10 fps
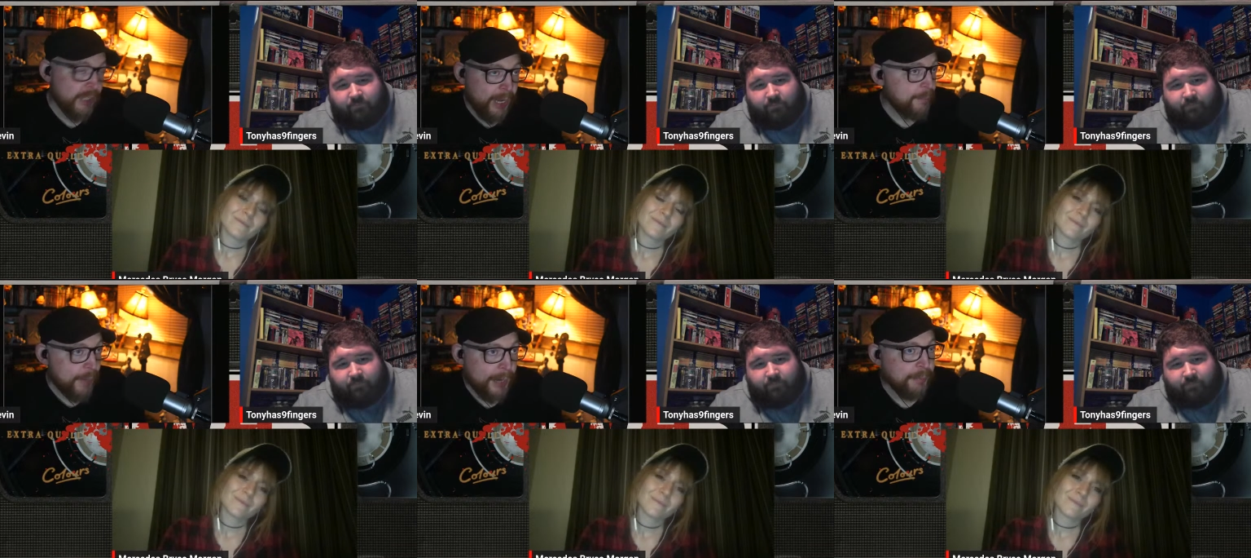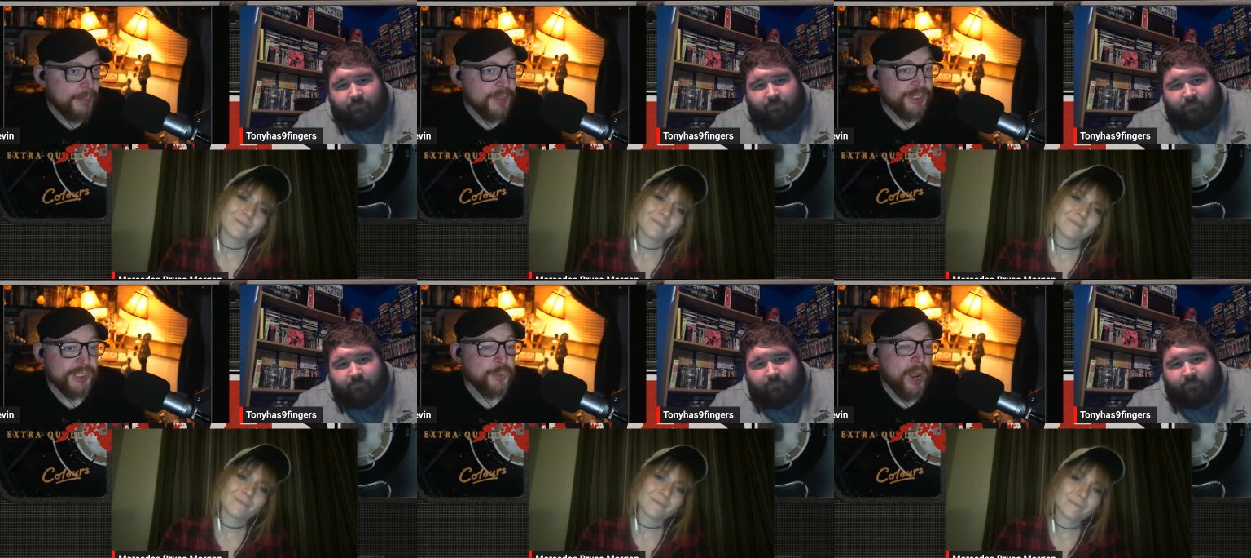Speaker 1: I, I play music
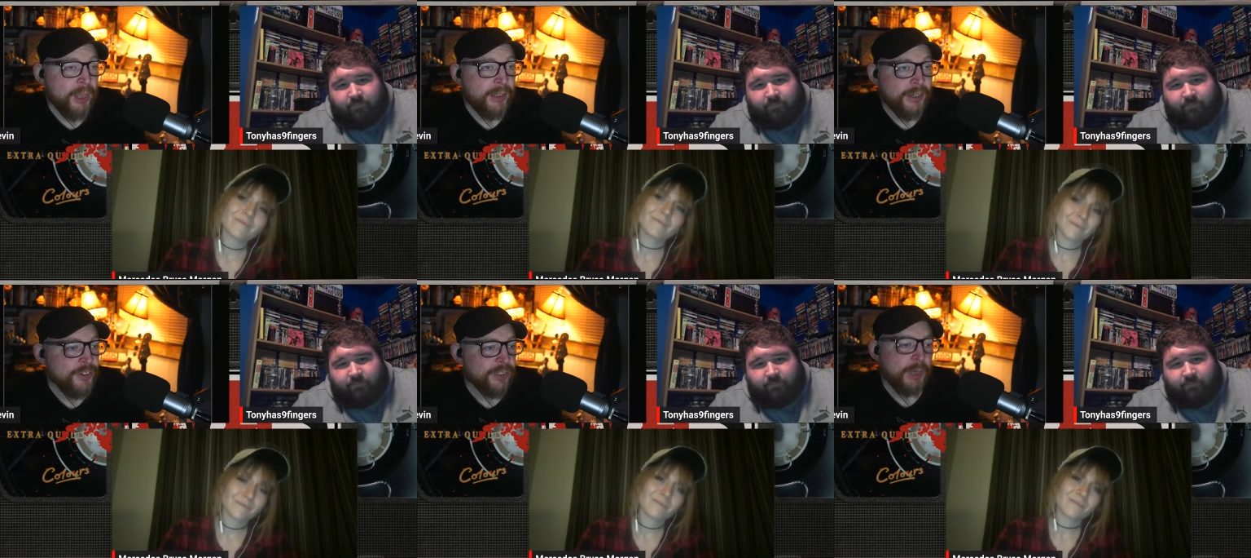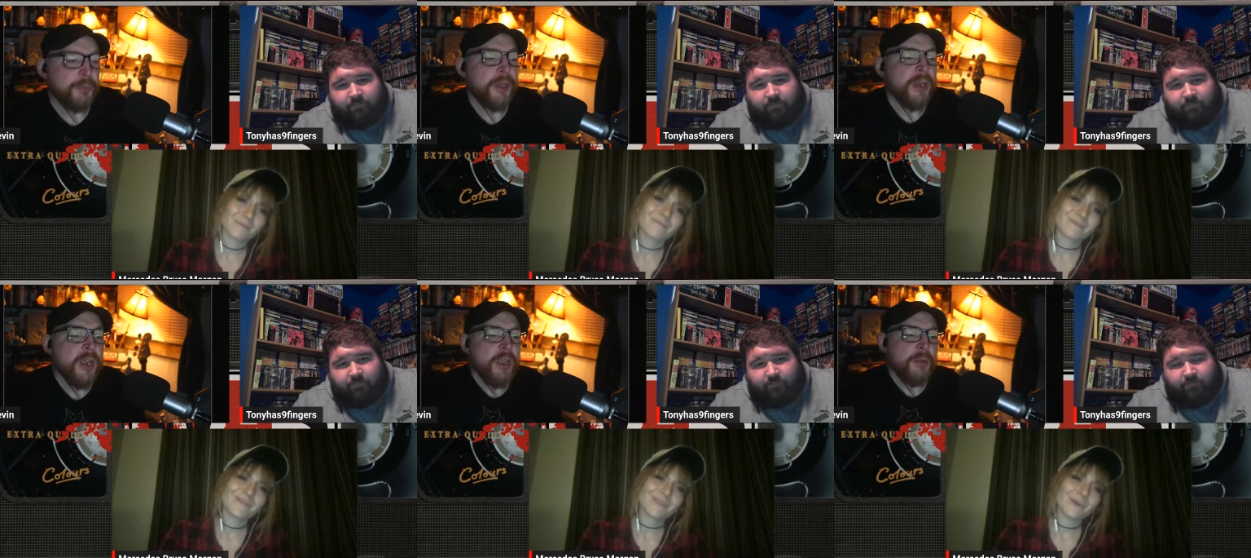as well. And they're just like, but oh.
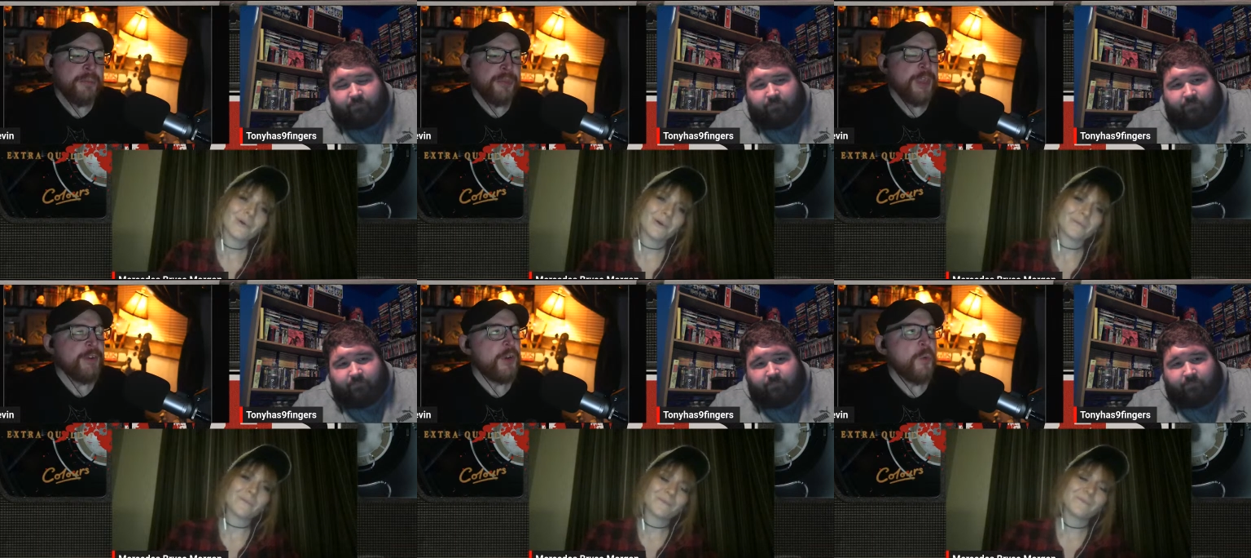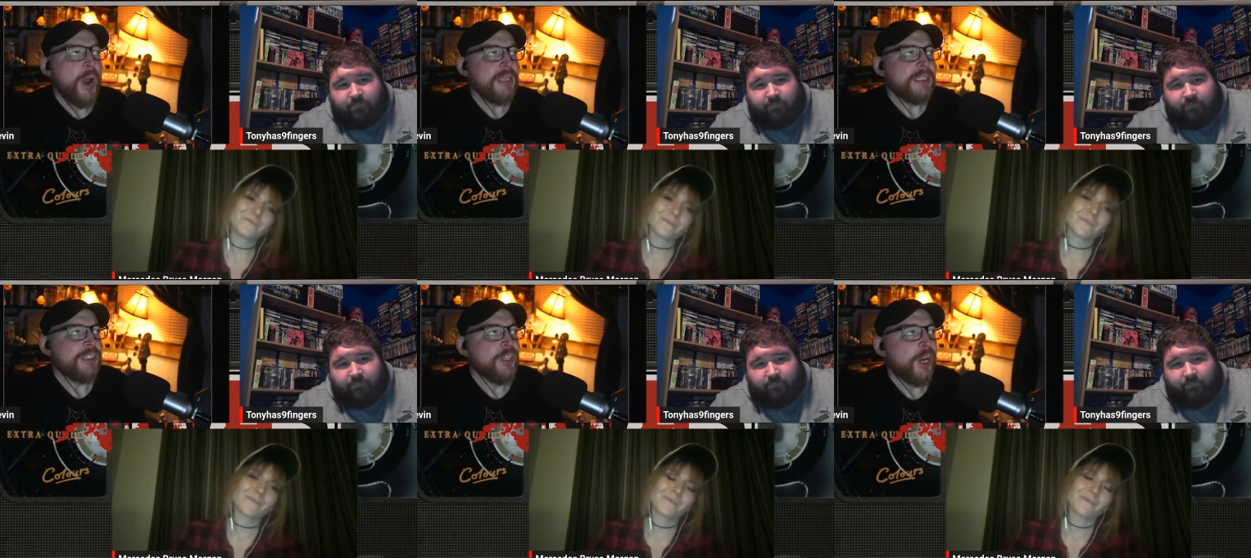theory wise, that's
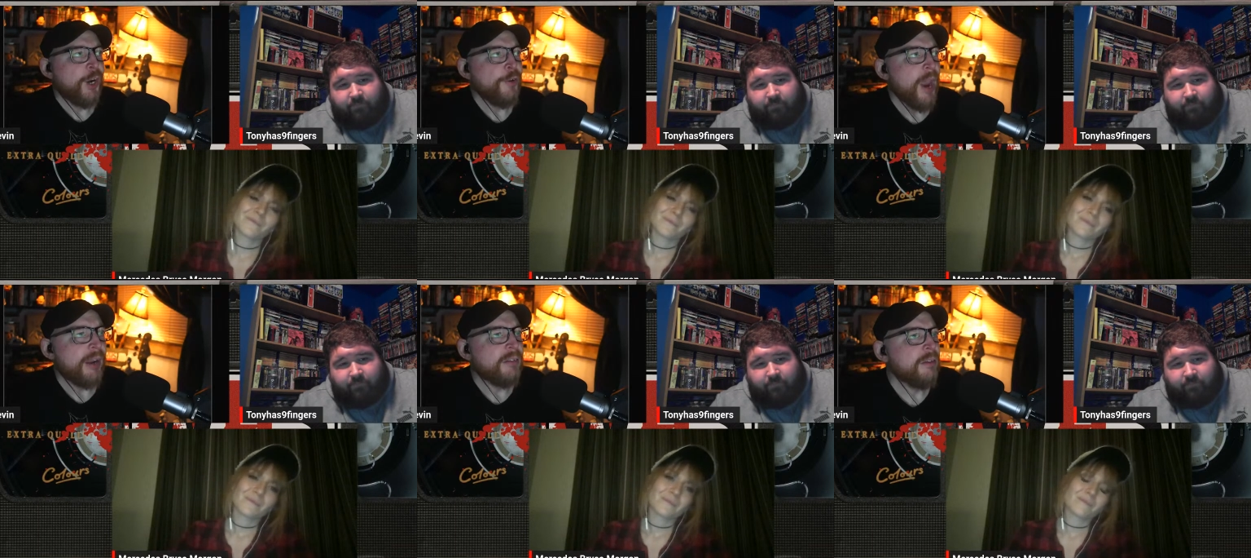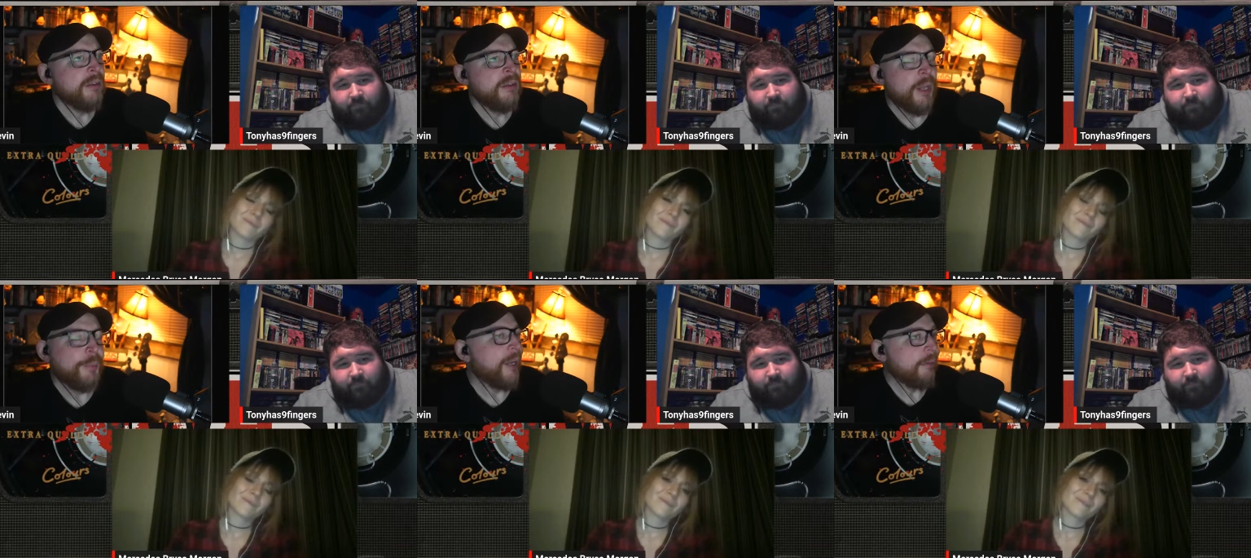not correct. I'm
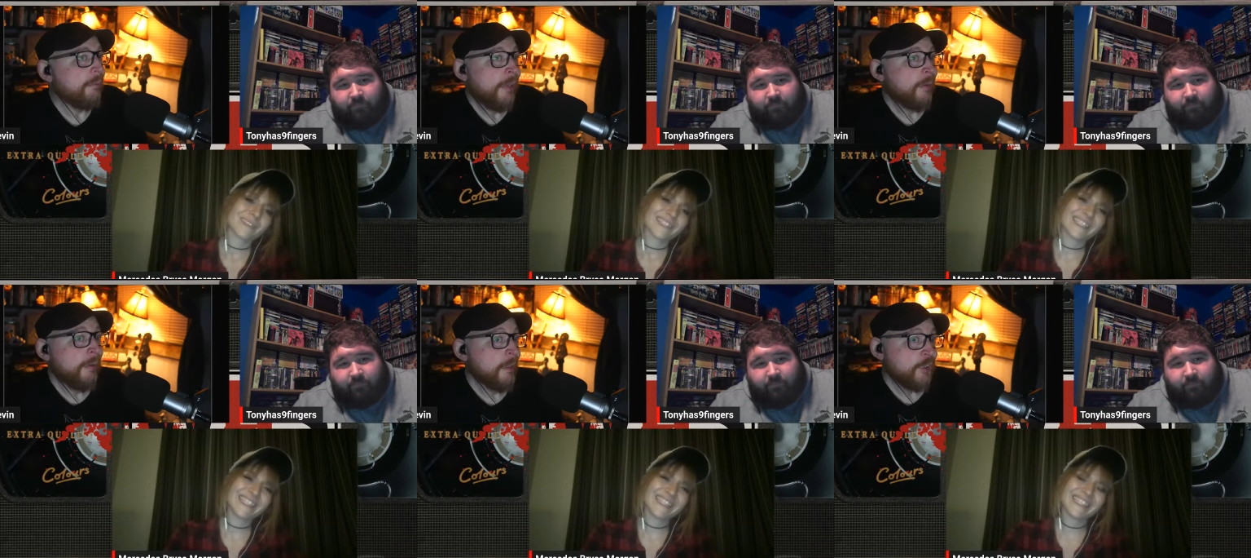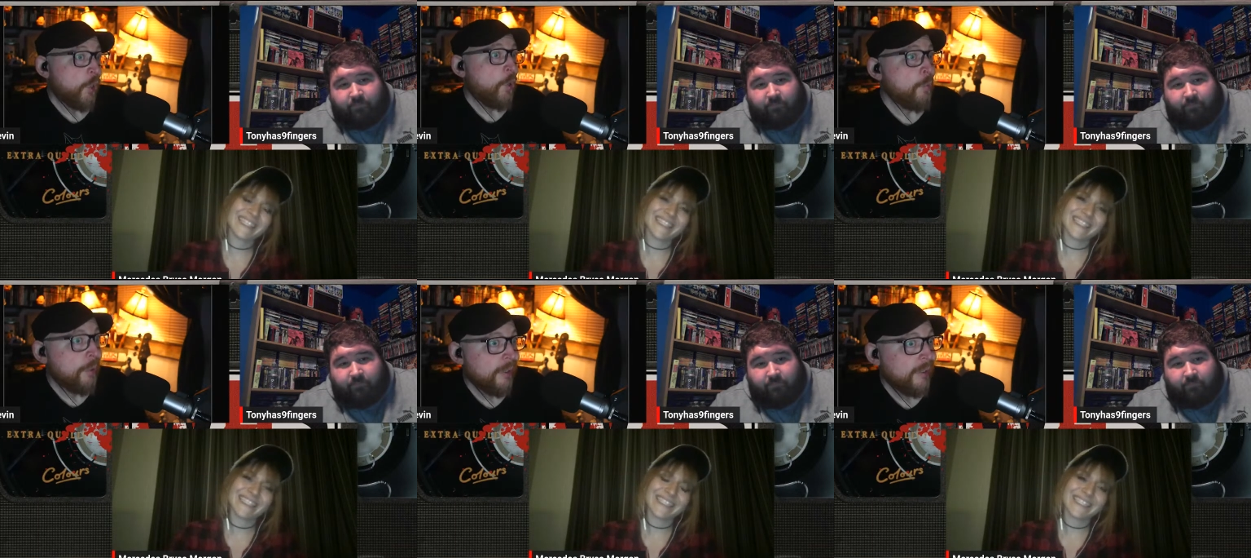like, so
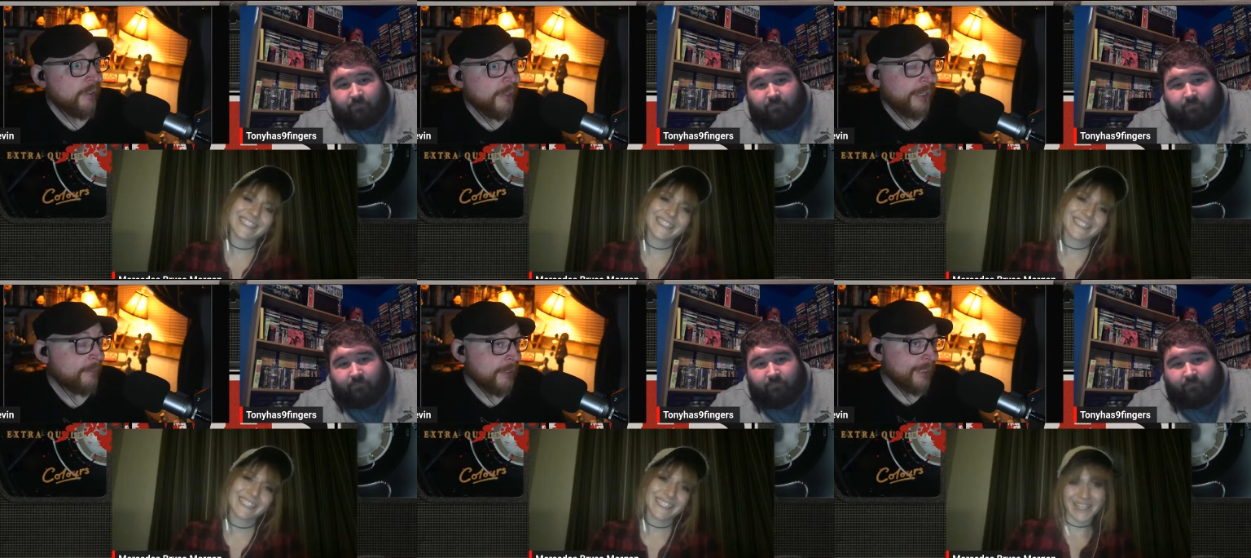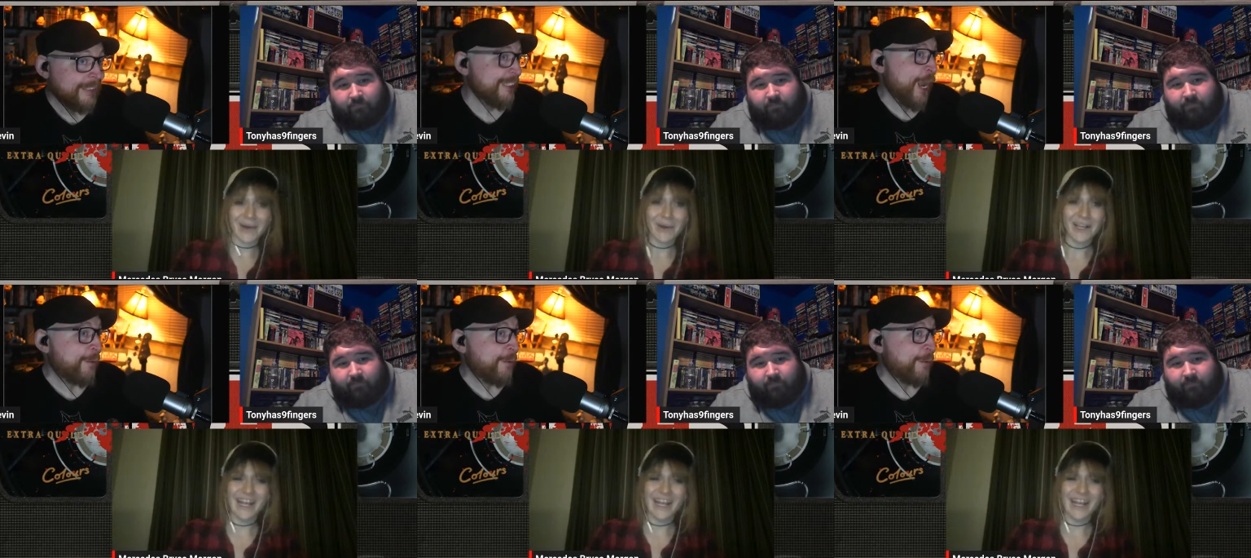like, does it so, sound